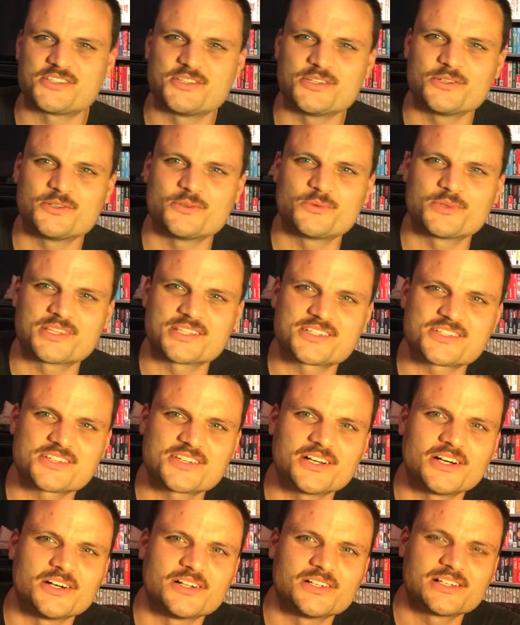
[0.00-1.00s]
dude with a
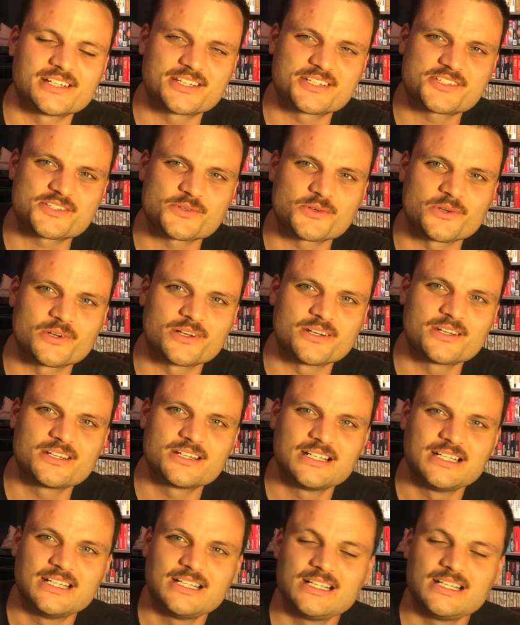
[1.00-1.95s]
skull and a sword.